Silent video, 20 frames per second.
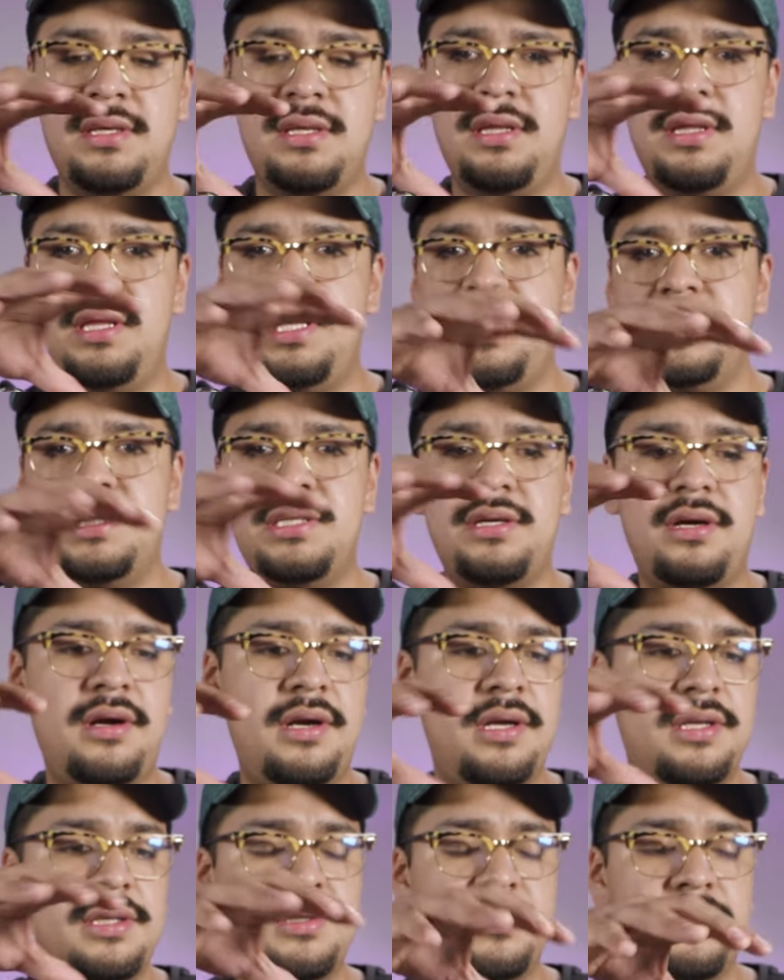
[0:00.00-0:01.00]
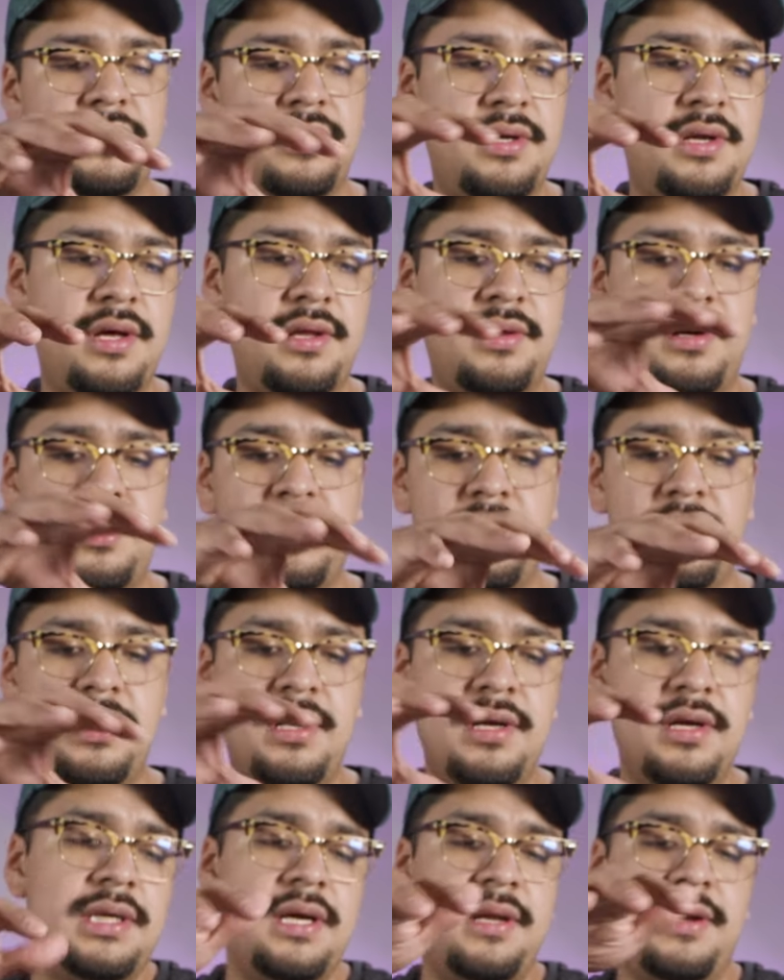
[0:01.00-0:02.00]
These are into another
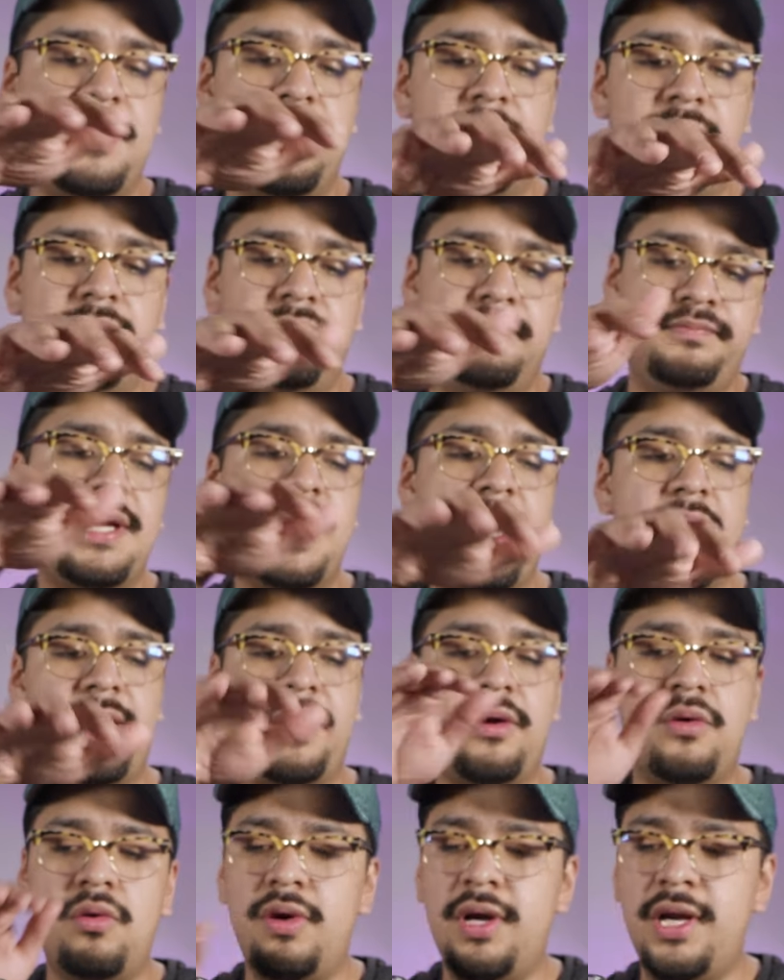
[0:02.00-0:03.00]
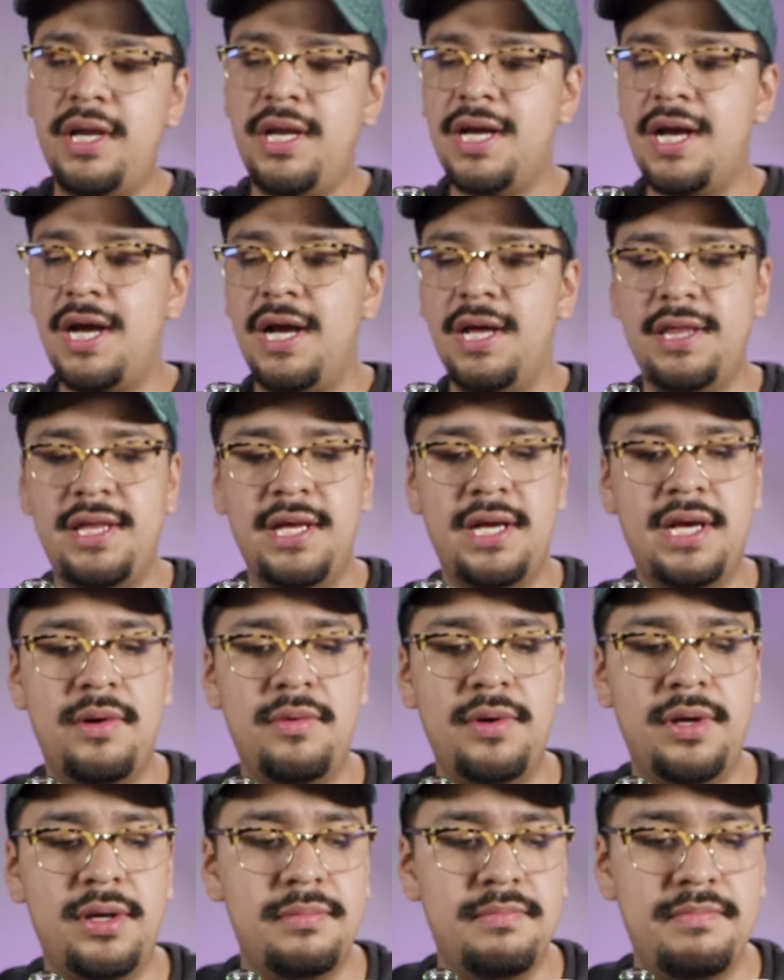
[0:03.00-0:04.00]
kind of category. I think I
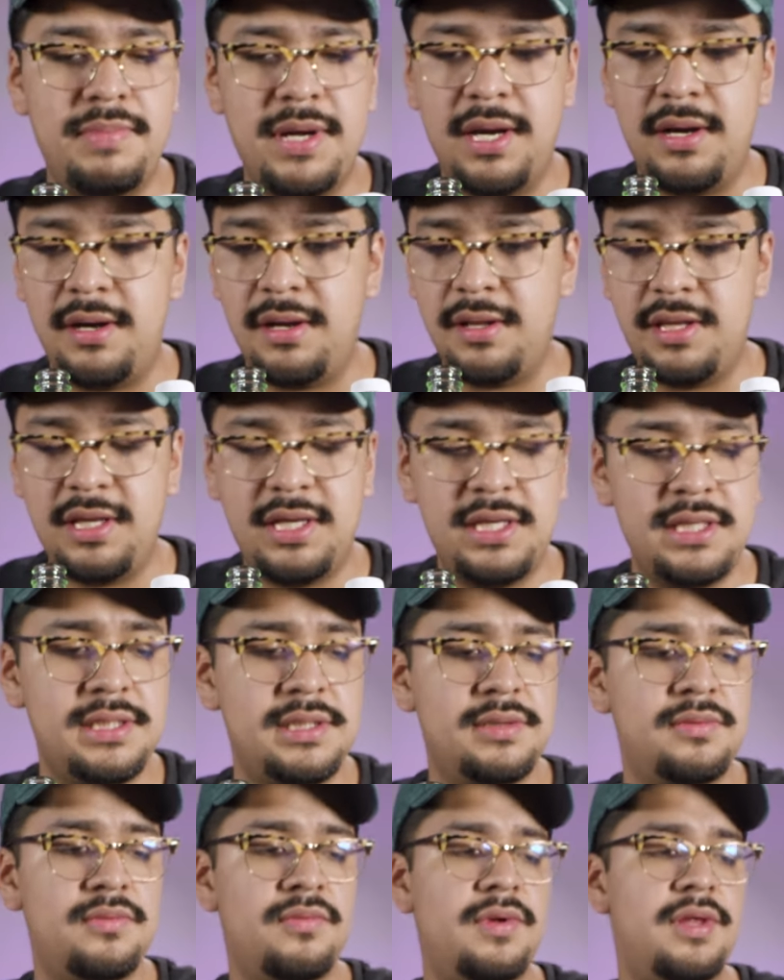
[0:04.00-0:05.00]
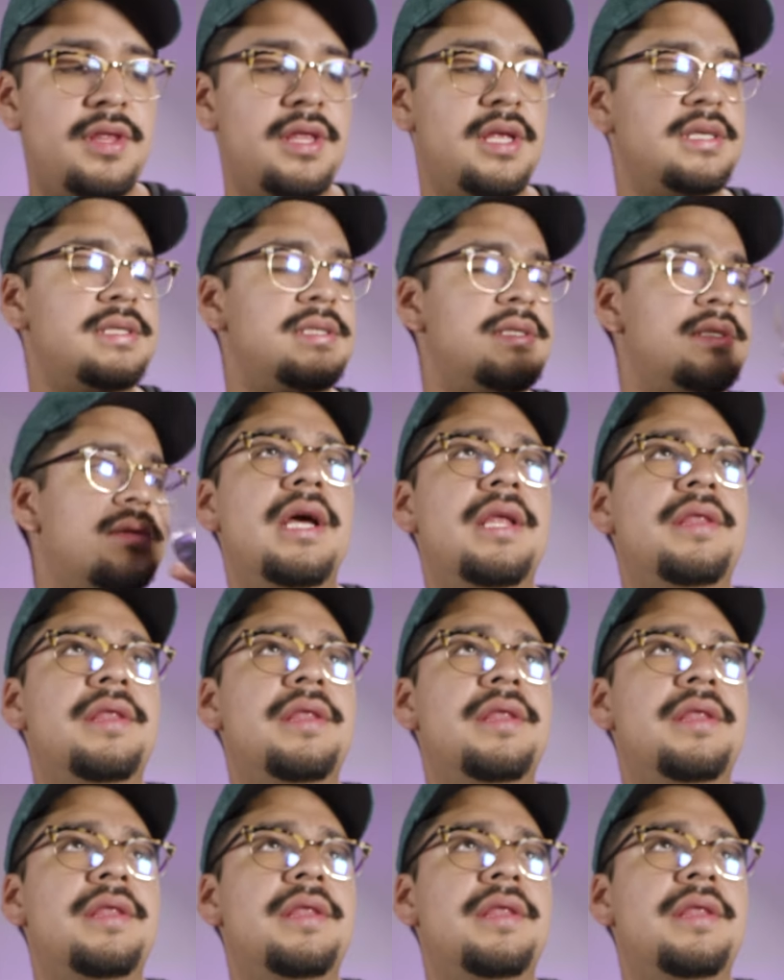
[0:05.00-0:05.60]
would compare these with this.